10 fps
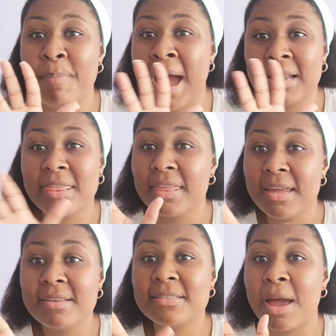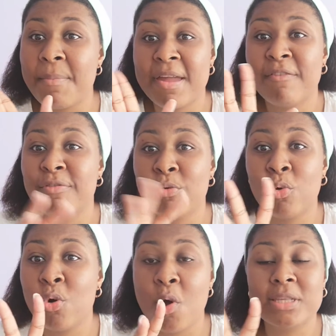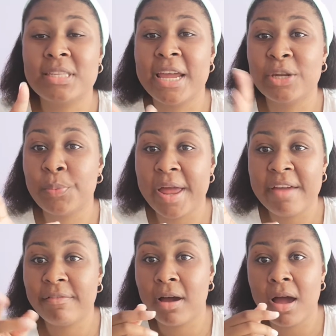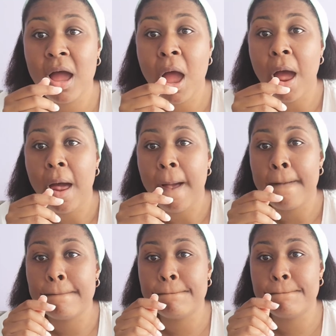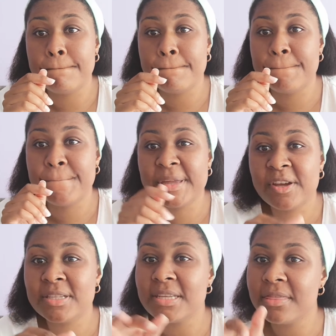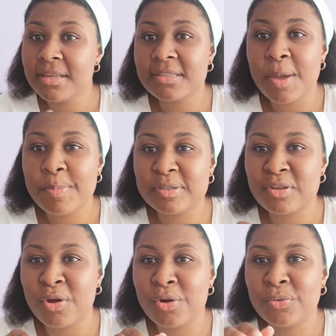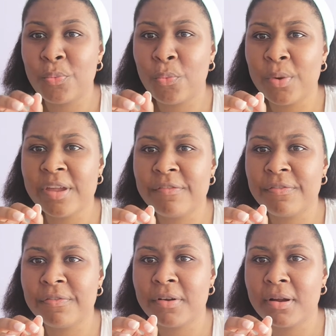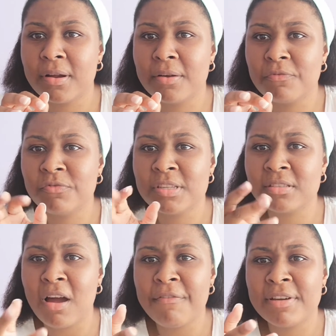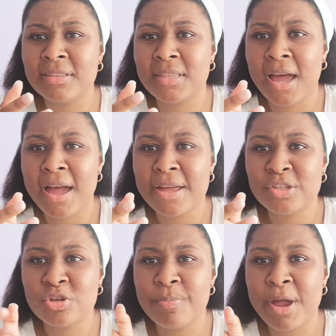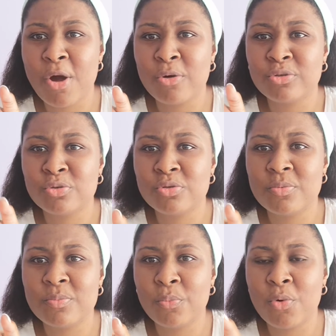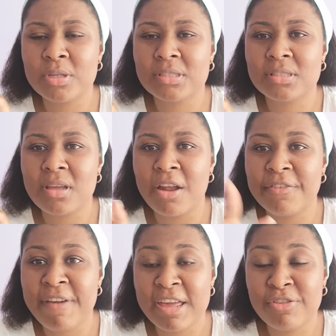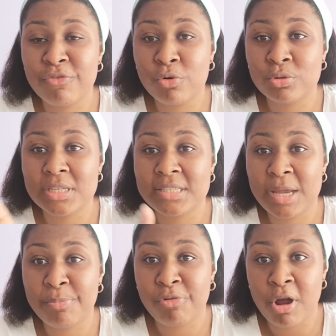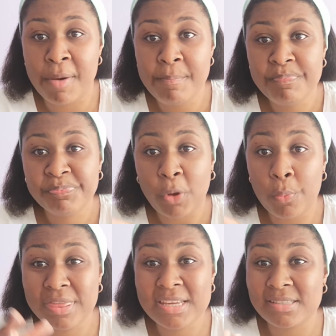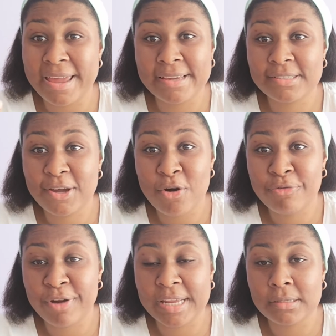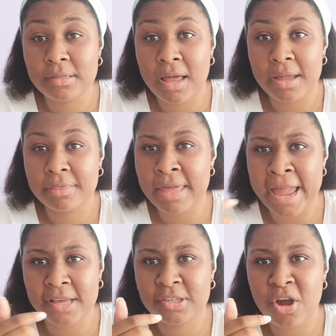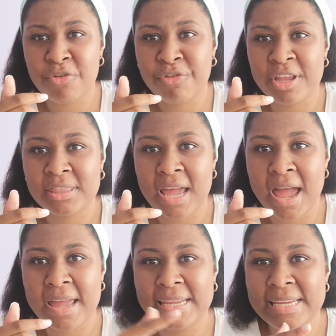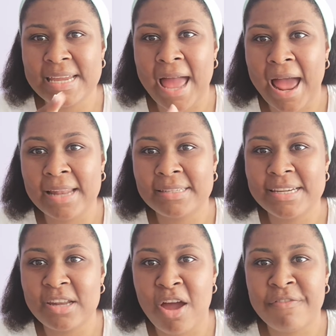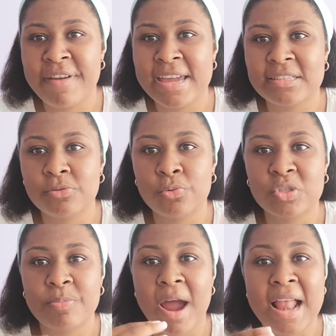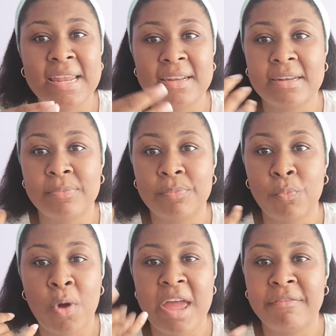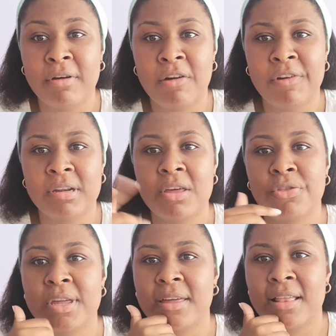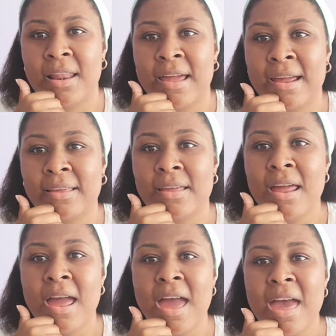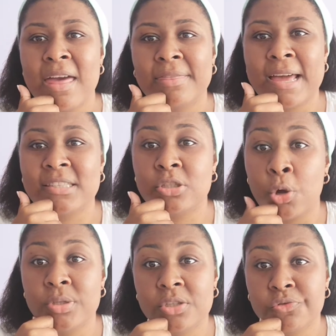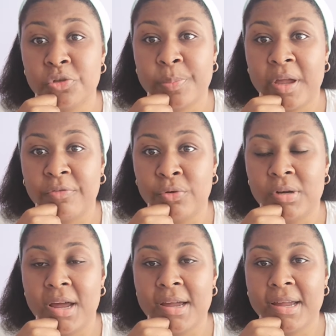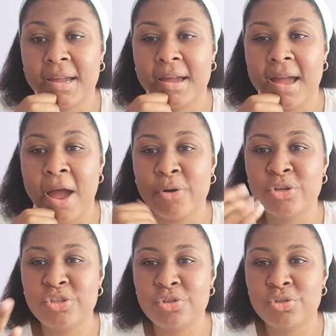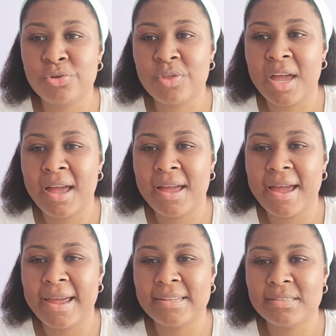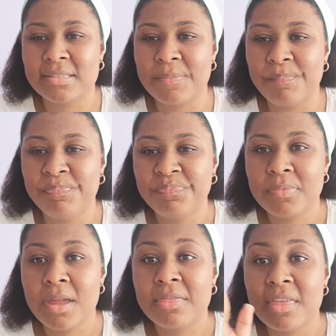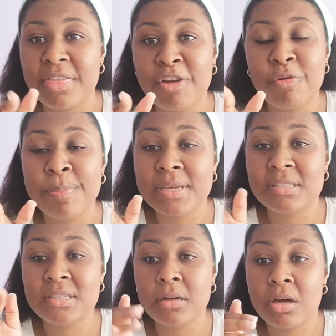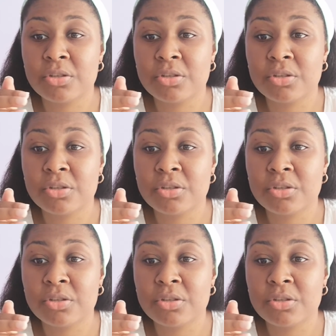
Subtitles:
bad things I may have thought, said, whatever, because in this episode we've discovered that Jamel was unfaithful to Deborah with his ex-girlfriend, like the ex-girlfriend that he had in her face all smiling and whatever. And I think that's so disrespectful. Like, how could you do that? And the therapist did